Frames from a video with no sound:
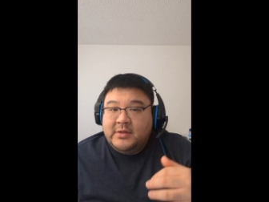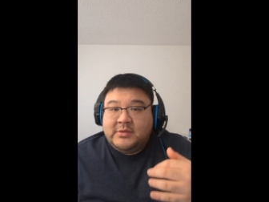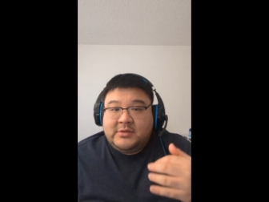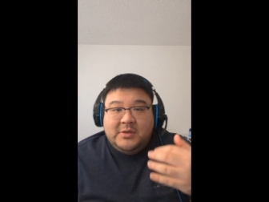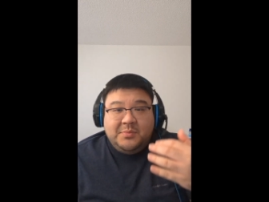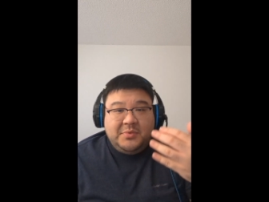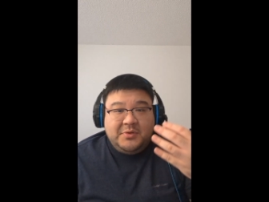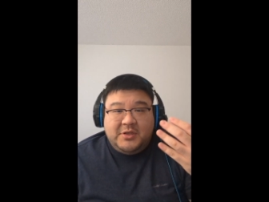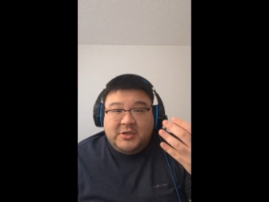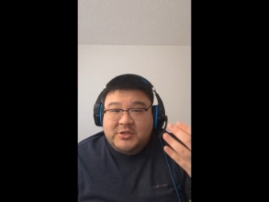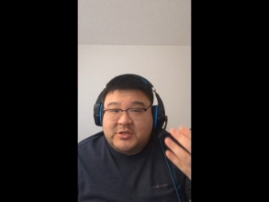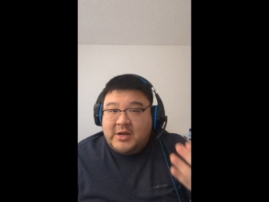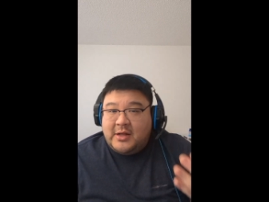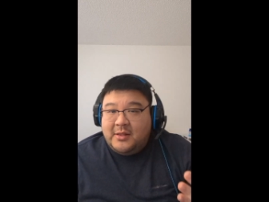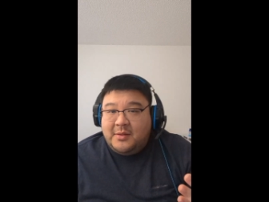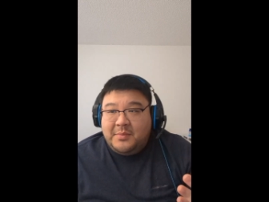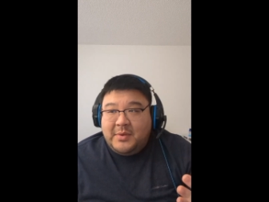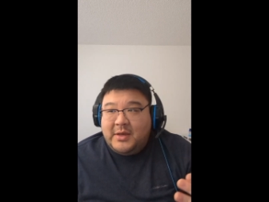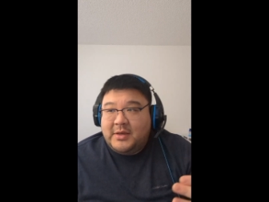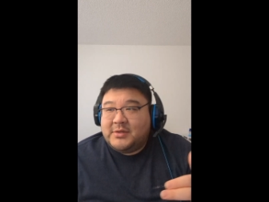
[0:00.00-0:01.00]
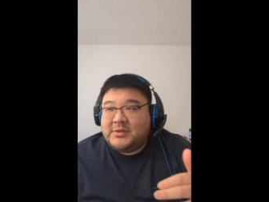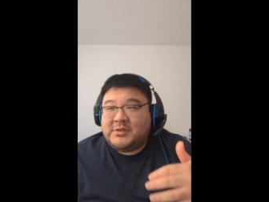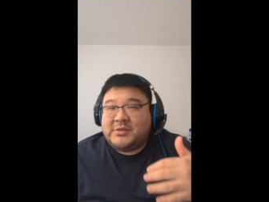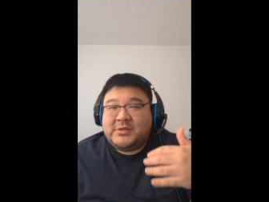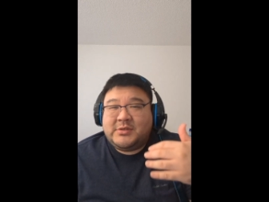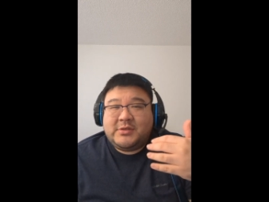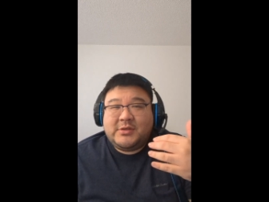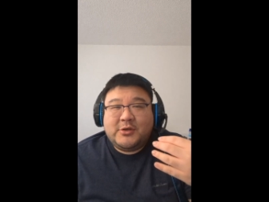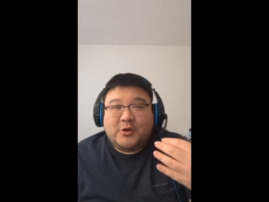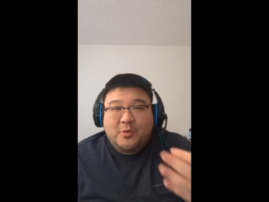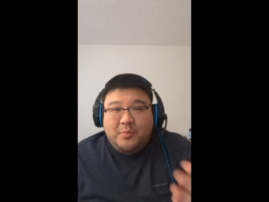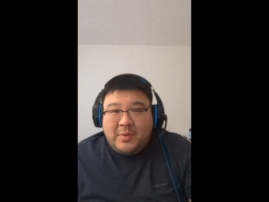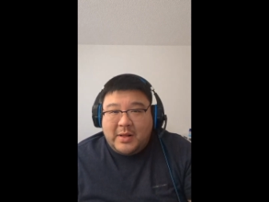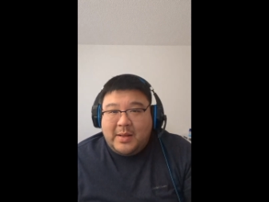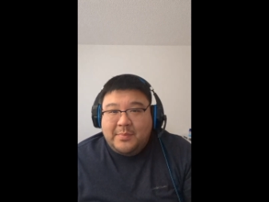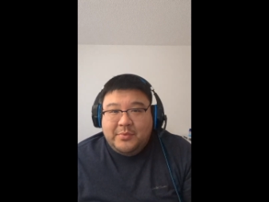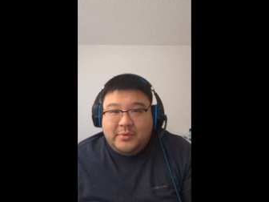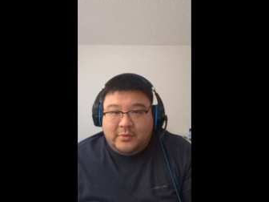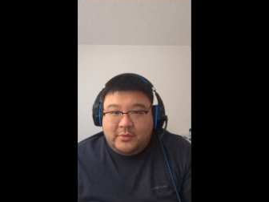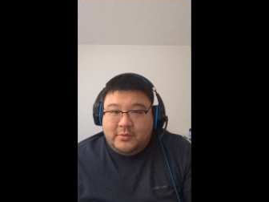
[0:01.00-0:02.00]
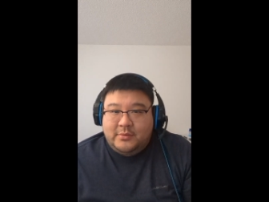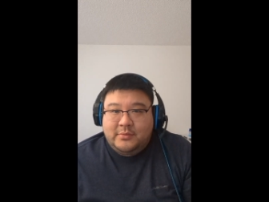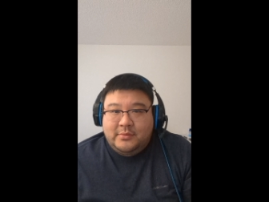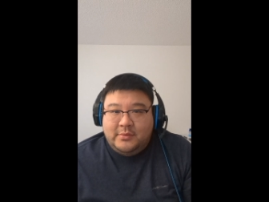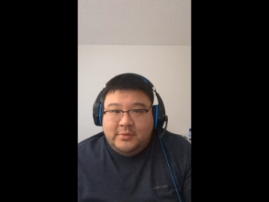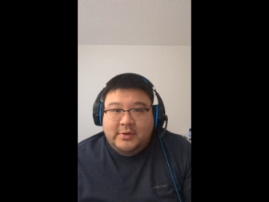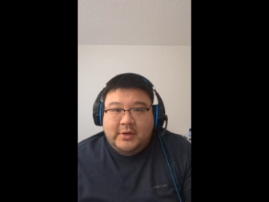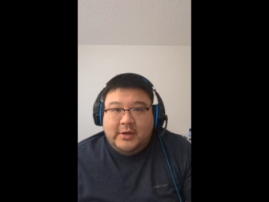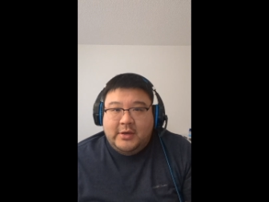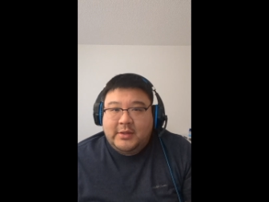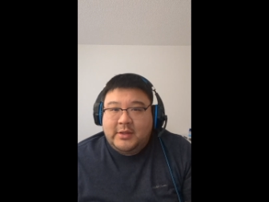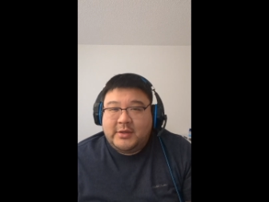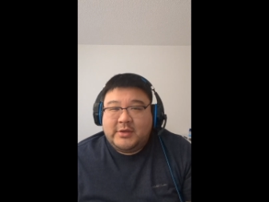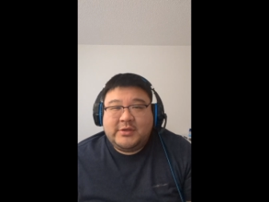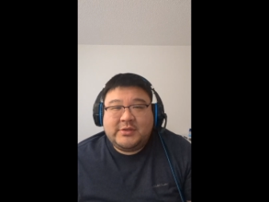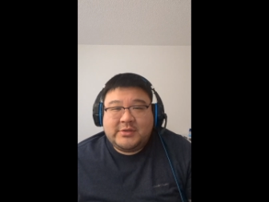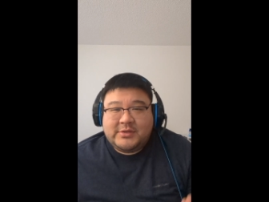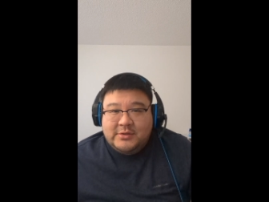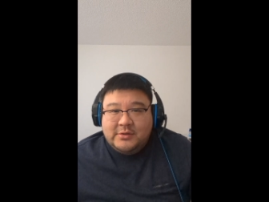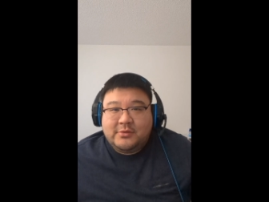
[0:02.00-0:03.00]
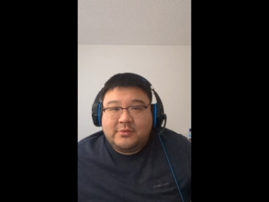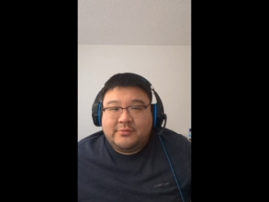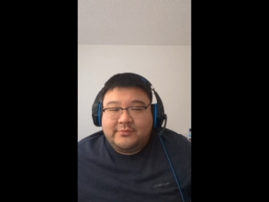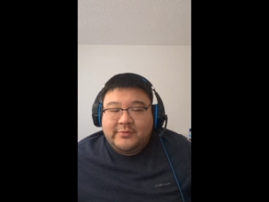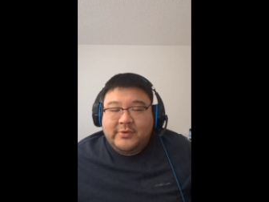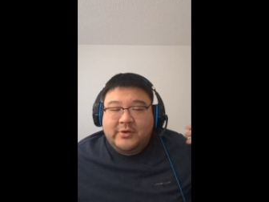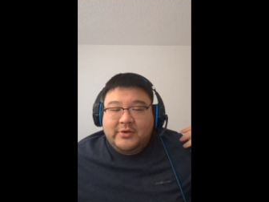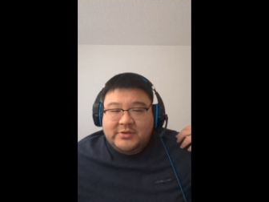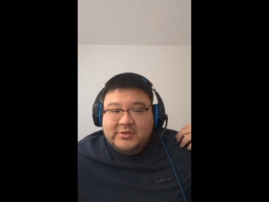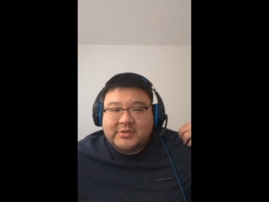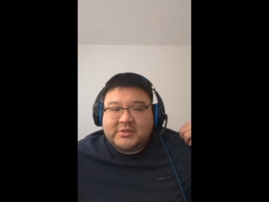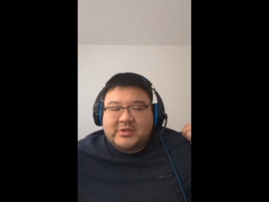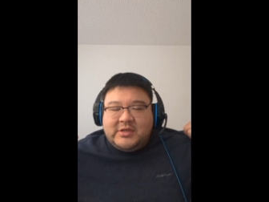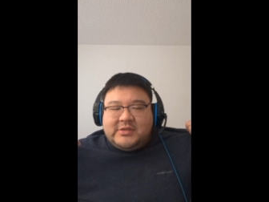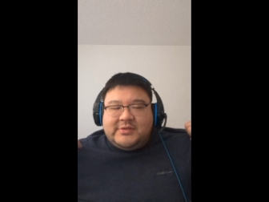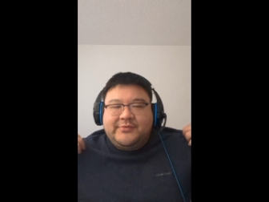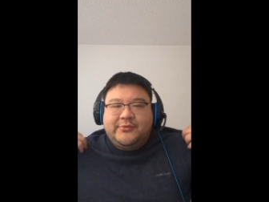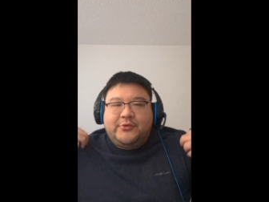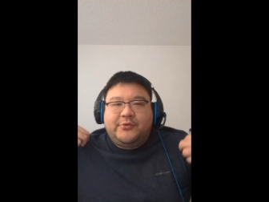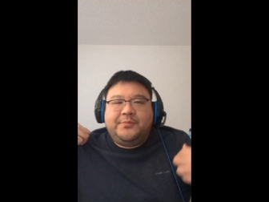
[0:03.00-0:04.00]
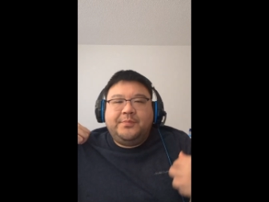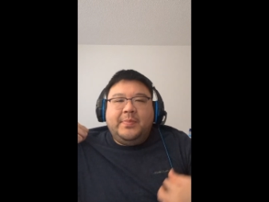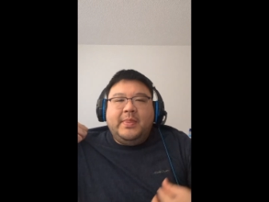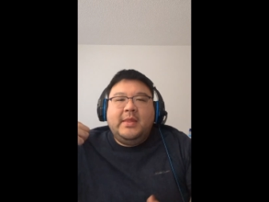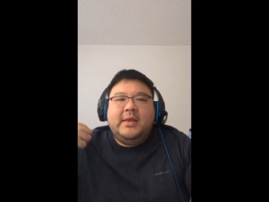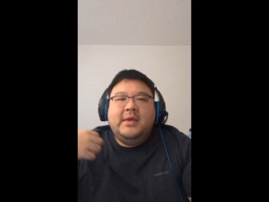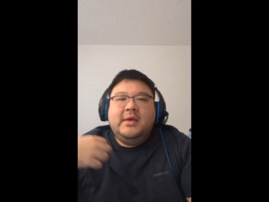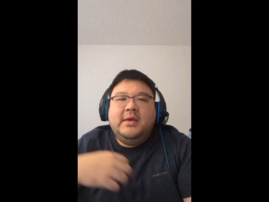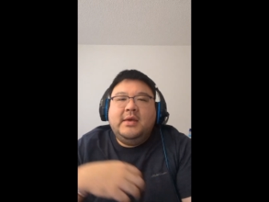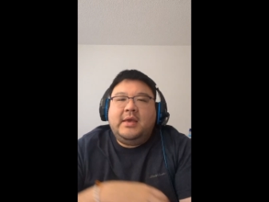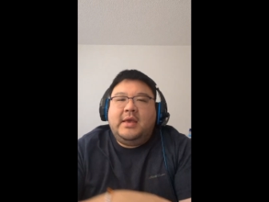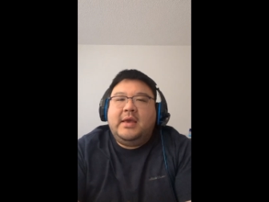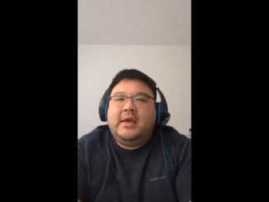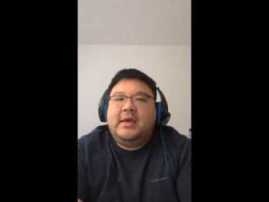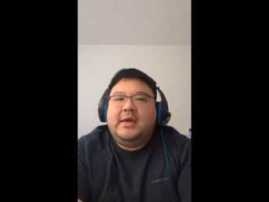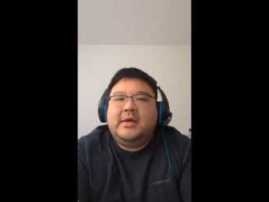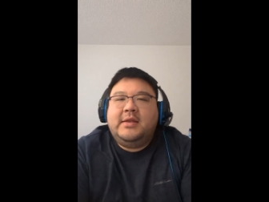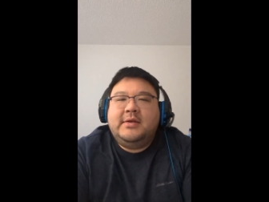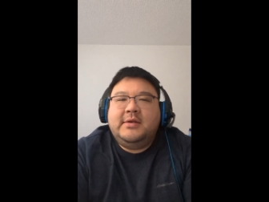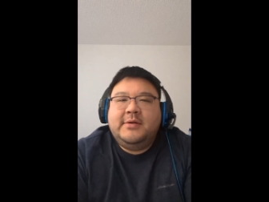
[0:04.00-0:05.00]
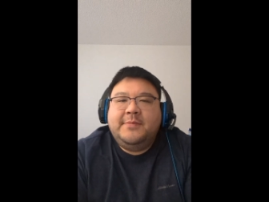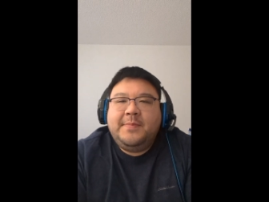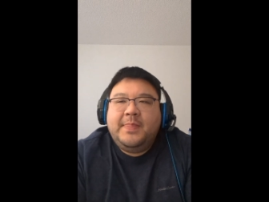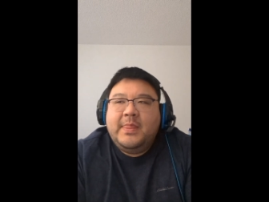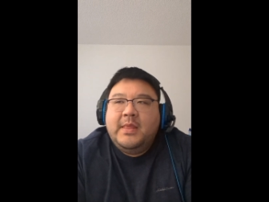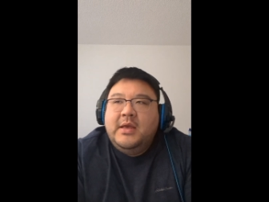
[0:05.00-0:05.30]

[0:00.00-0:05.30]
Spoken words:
Timothy Chalamet is still popular, okay, like he's still very successful, and